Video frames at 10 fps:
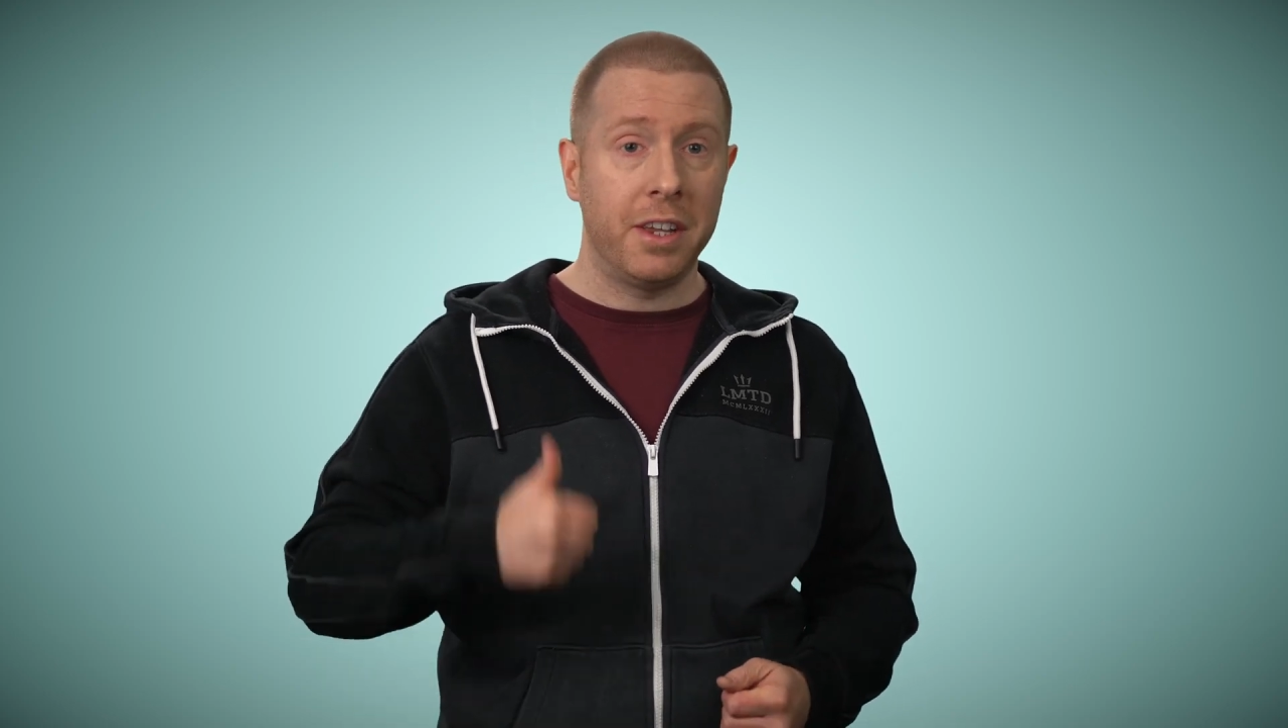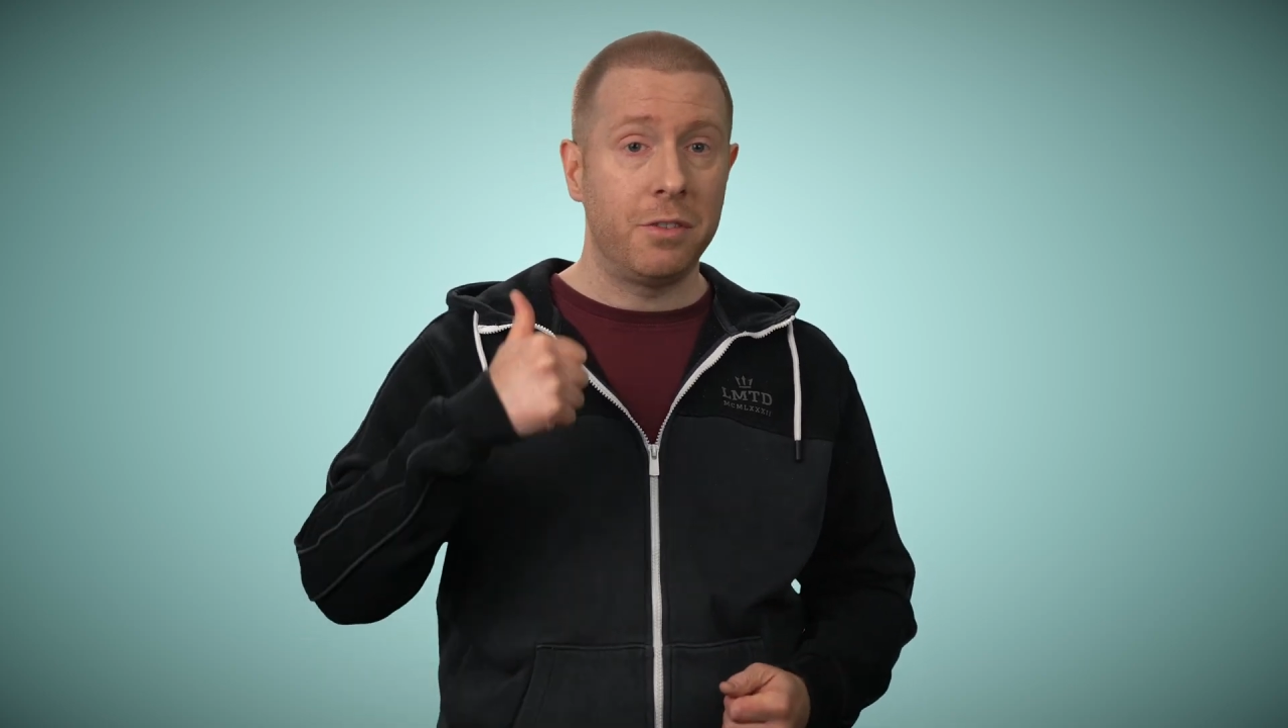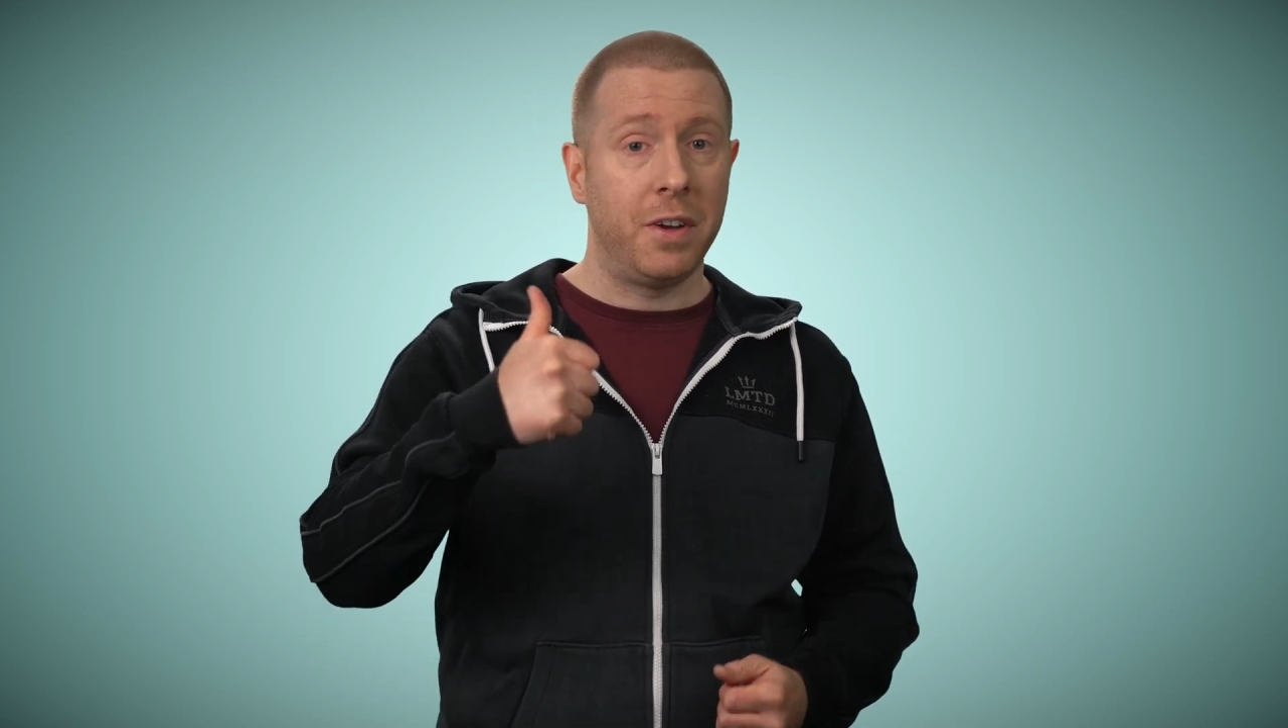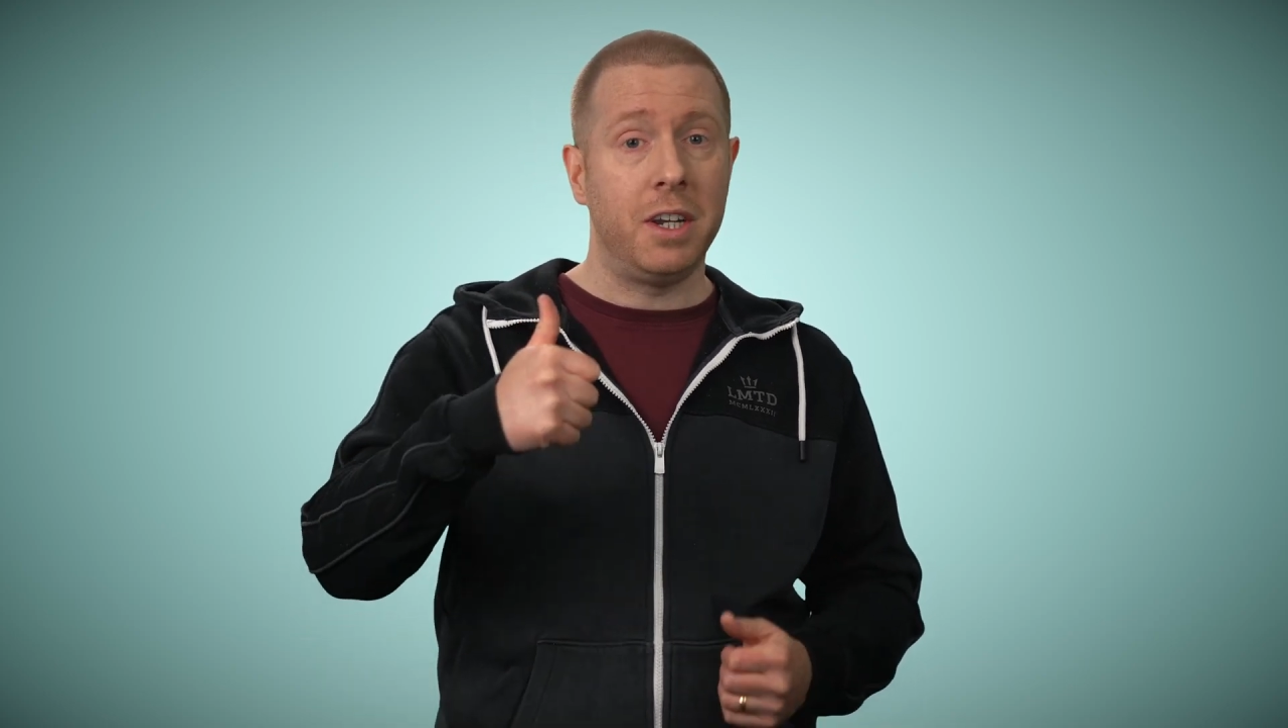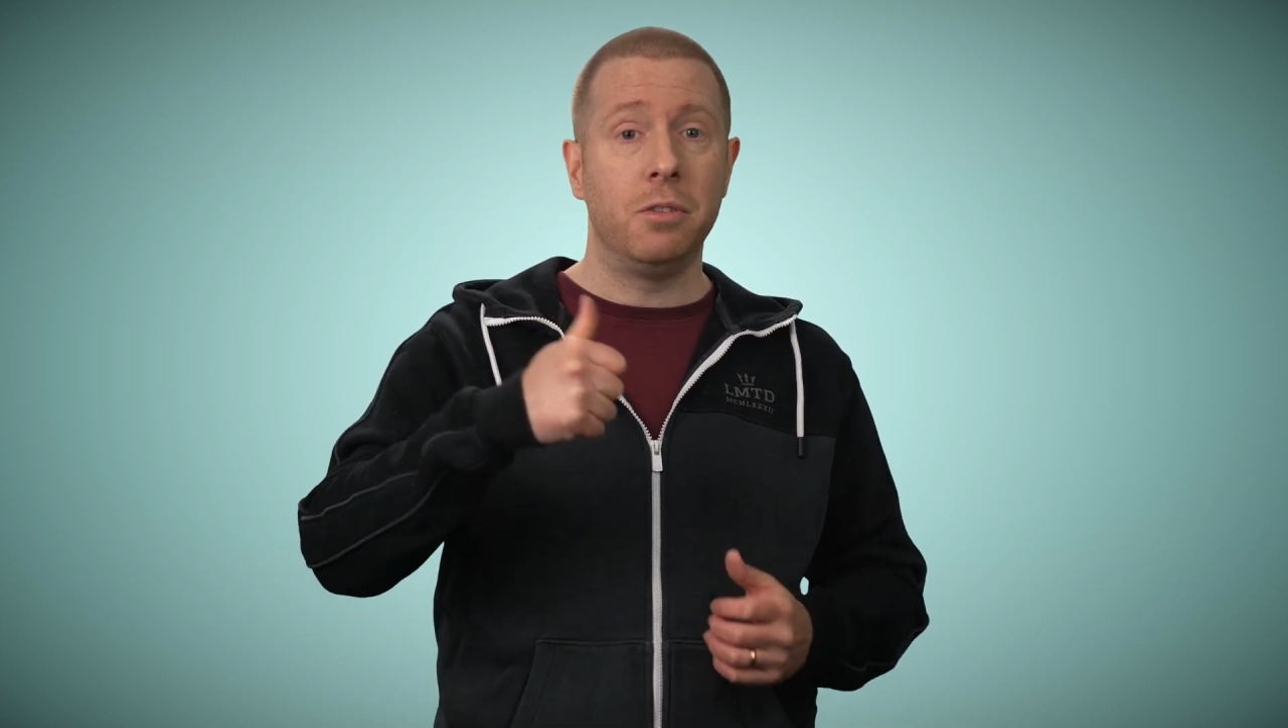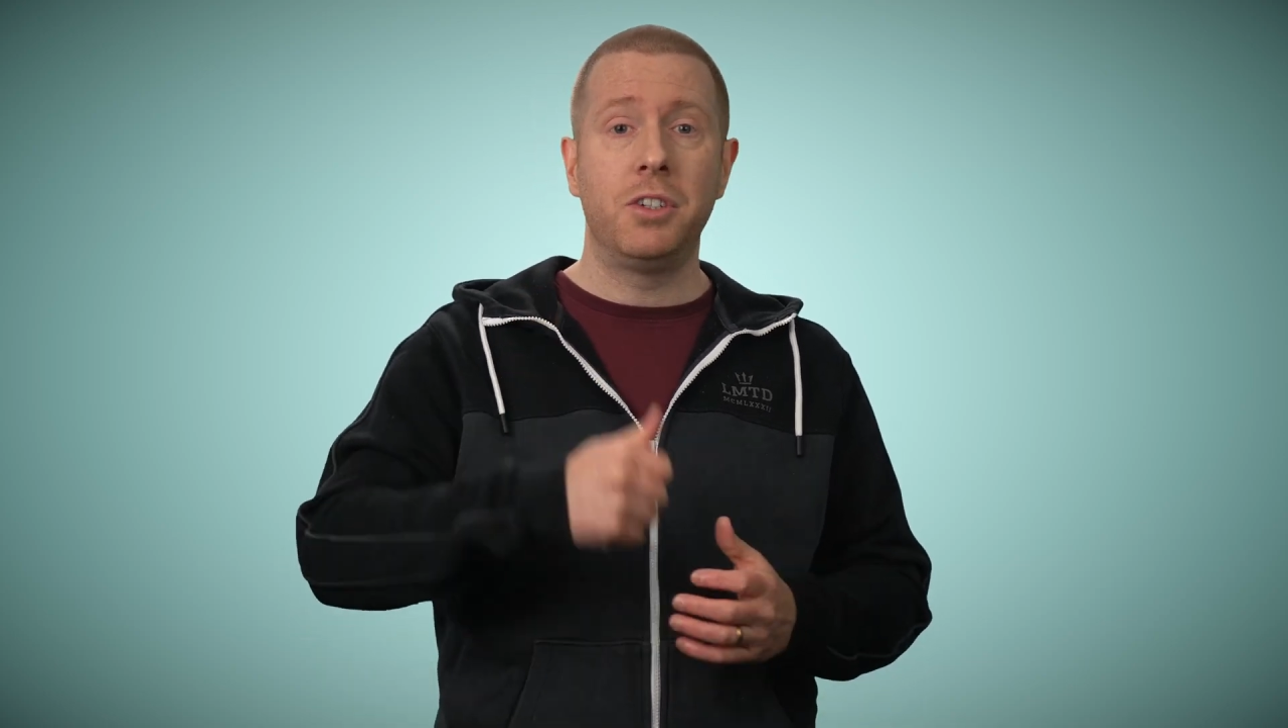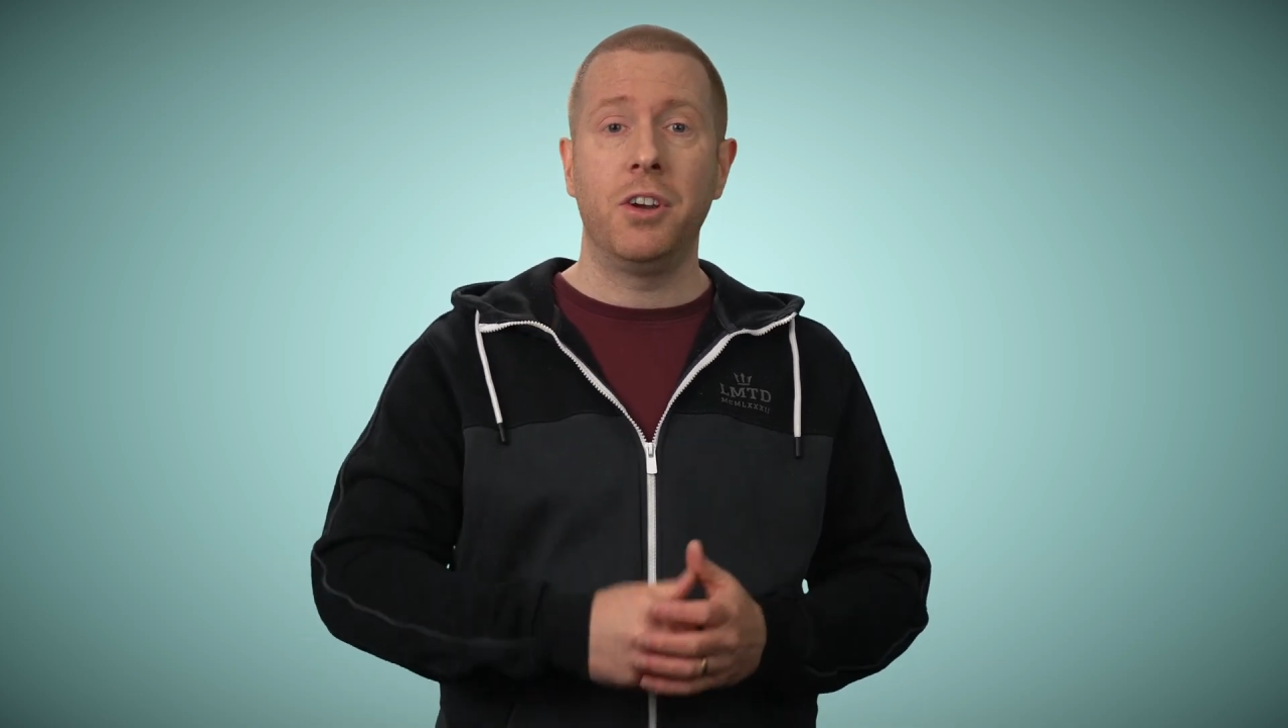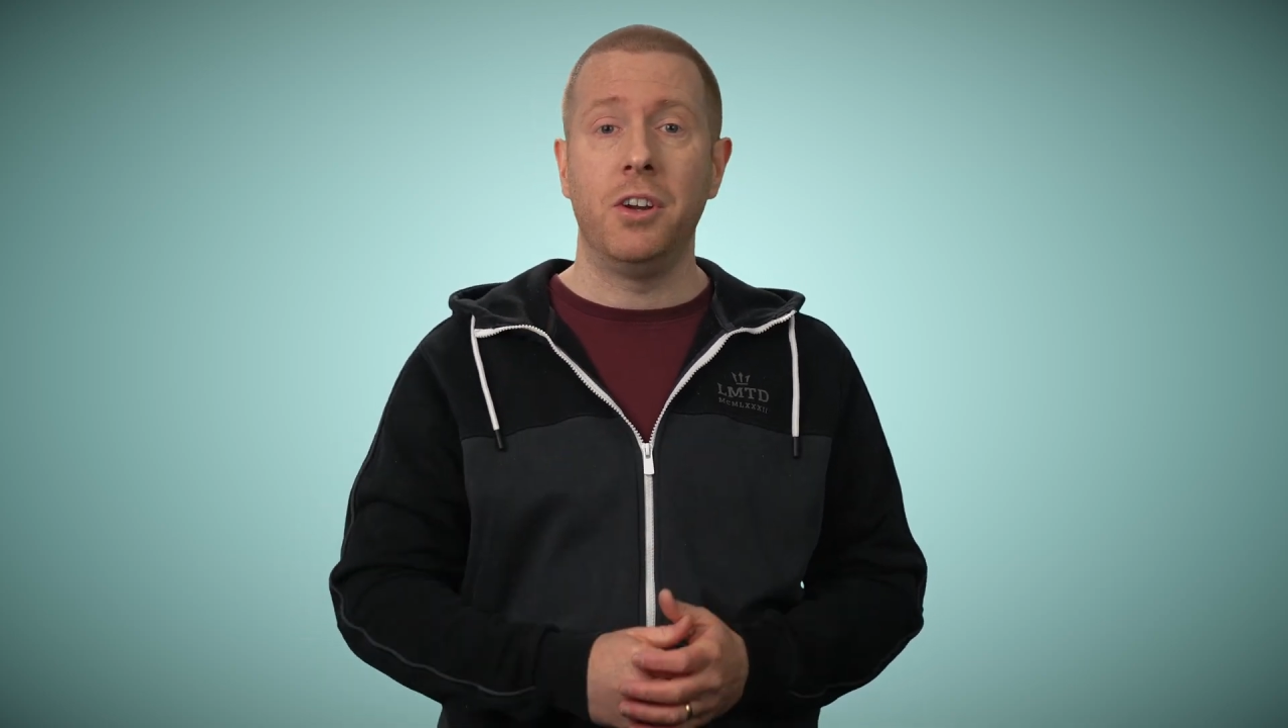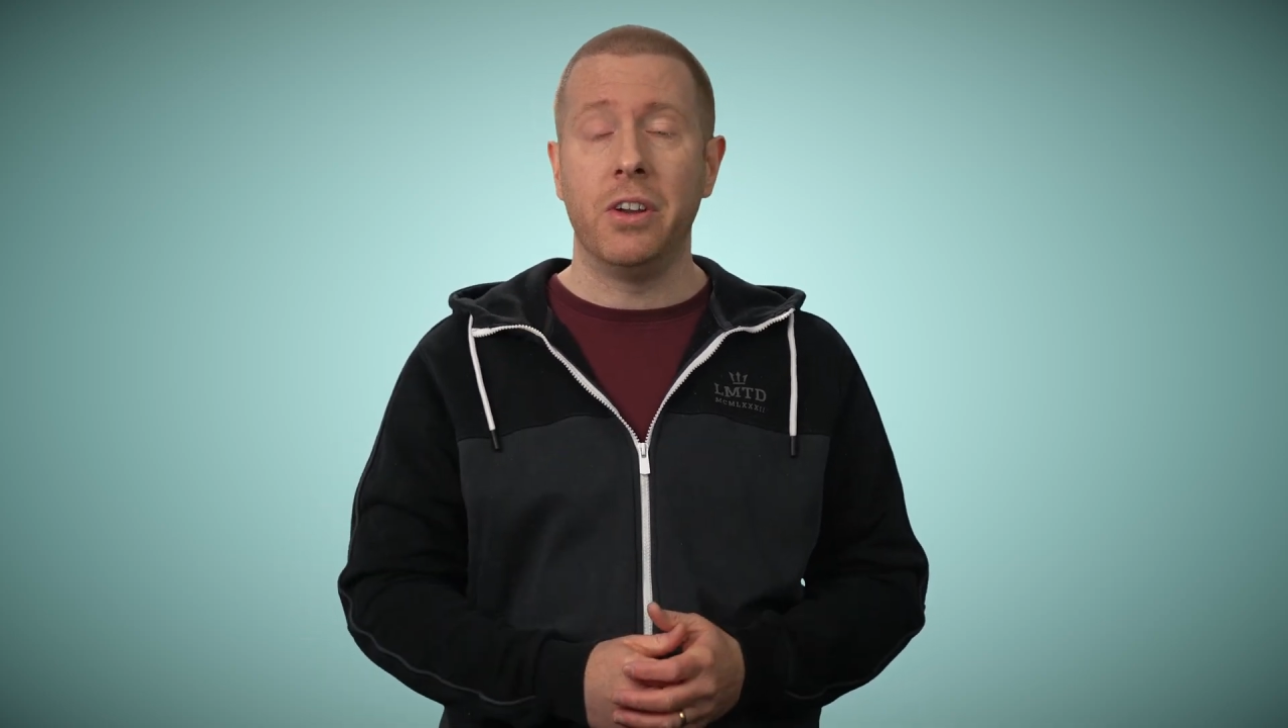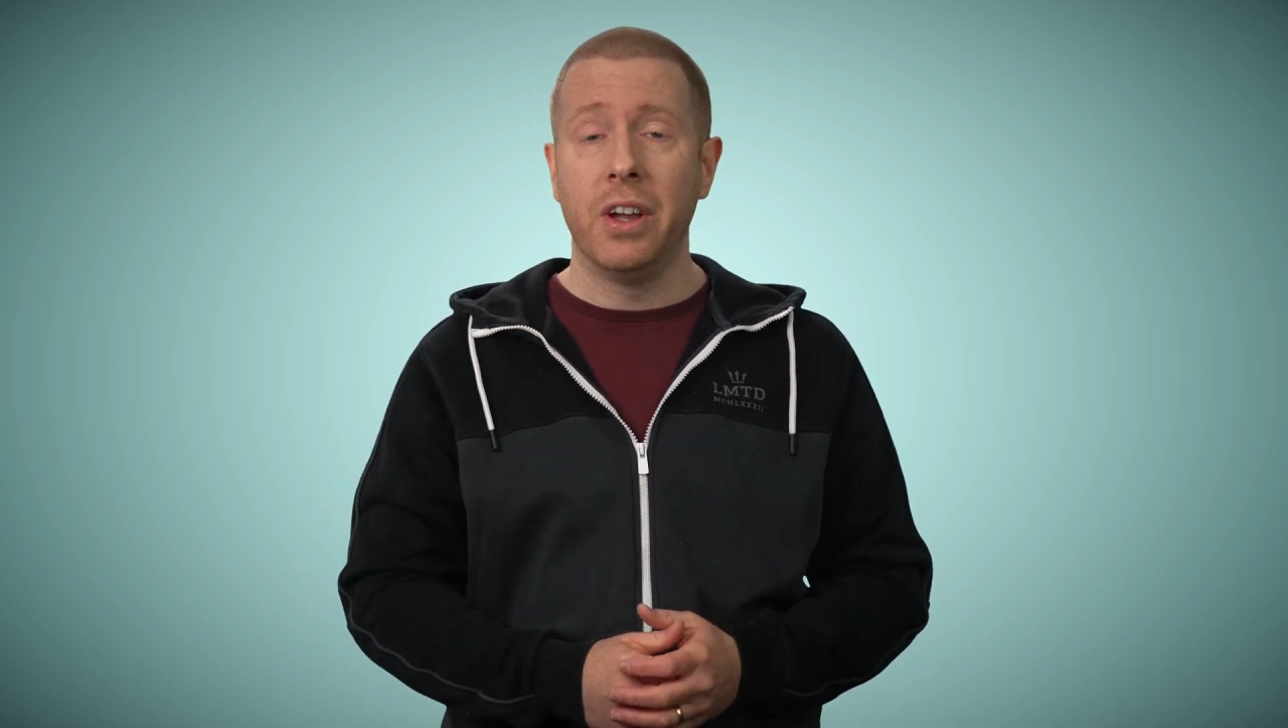this video
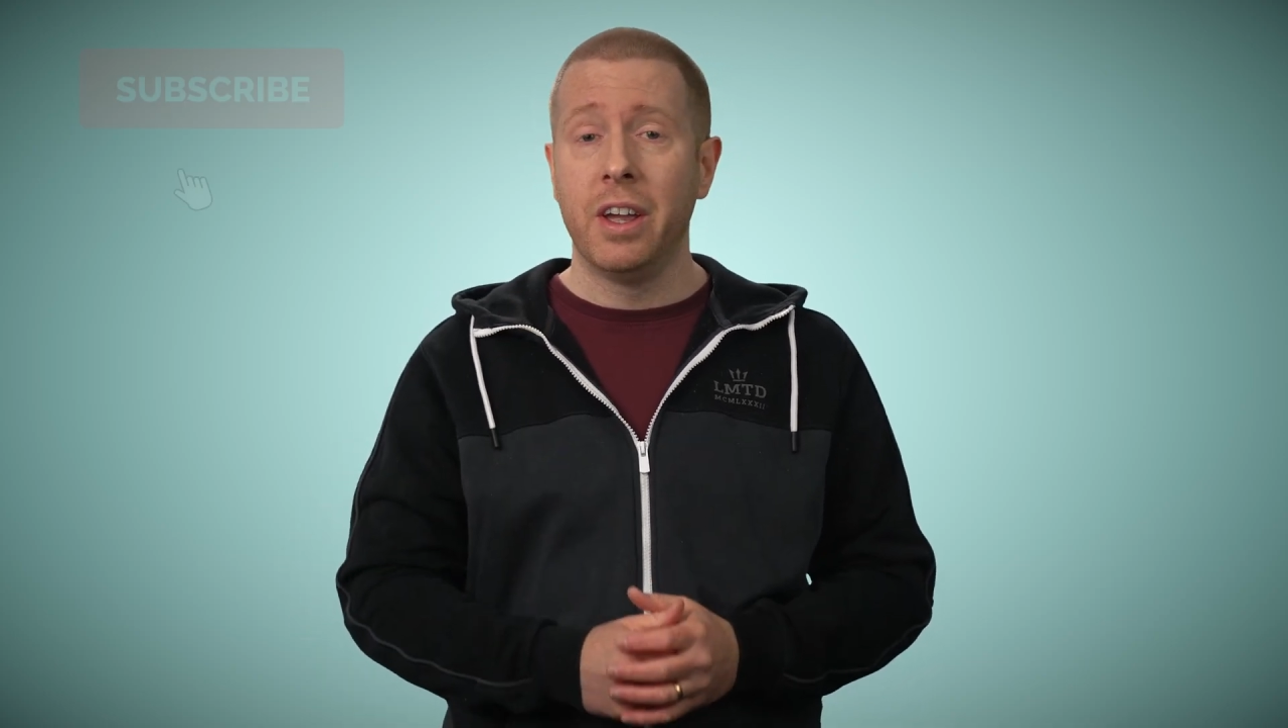too.